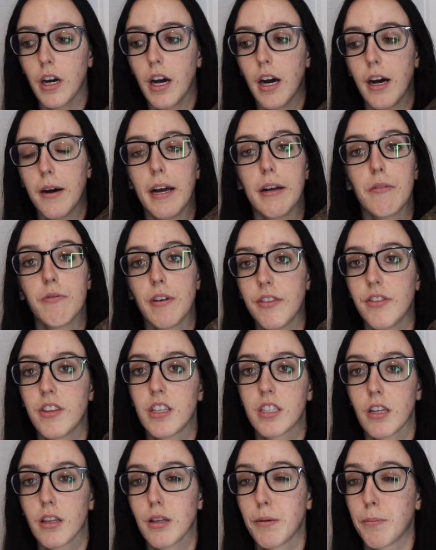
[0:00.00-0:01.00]
I read
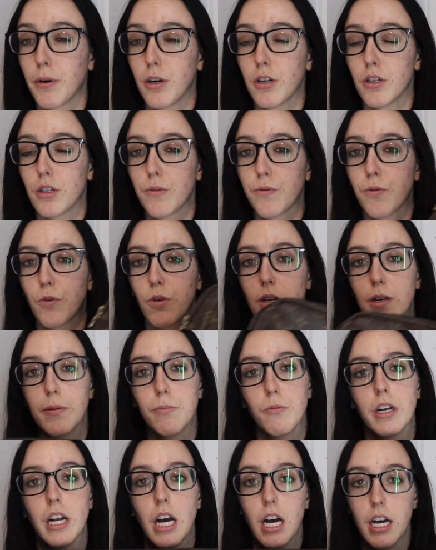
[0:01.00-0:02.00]
this on the purse
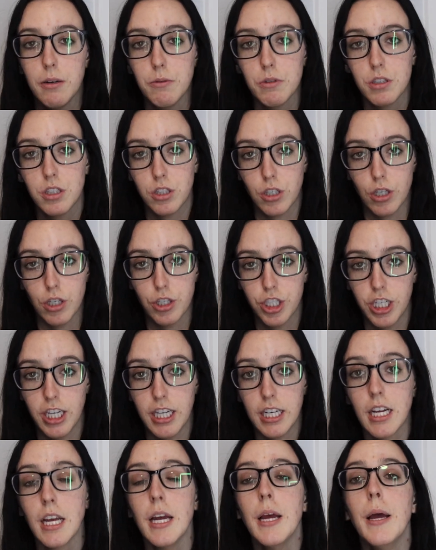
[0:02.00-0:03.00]
forum when I was
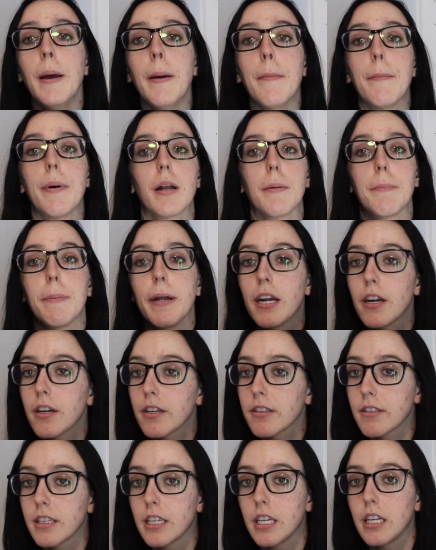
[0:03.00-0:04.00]
searching, but
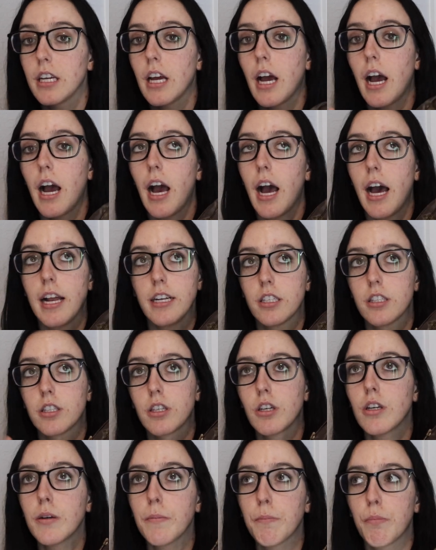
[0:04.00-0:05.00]
apparently at a
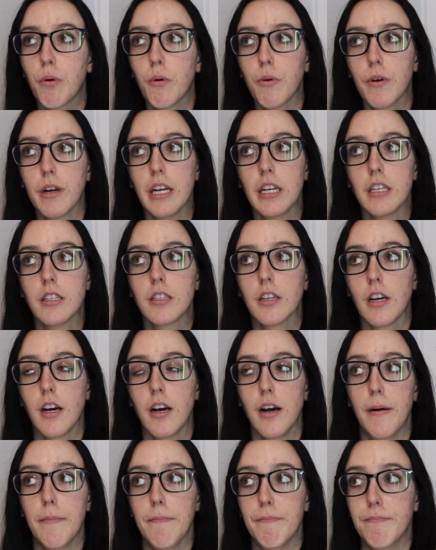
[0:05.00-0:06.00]
certain point,
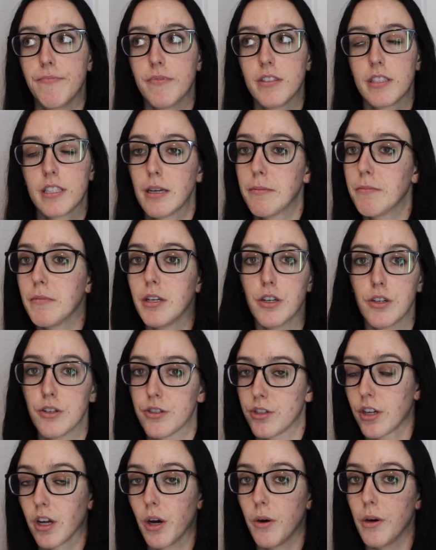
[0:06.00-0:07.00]
some
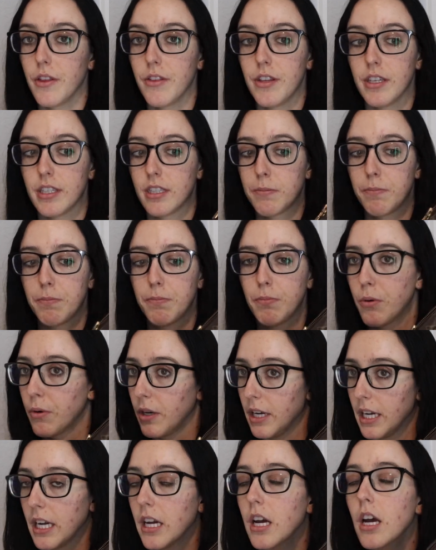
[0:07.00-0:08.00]
years ago at this
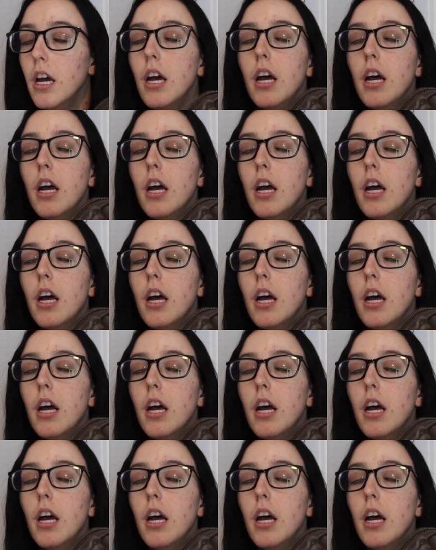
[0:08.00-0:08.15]
point,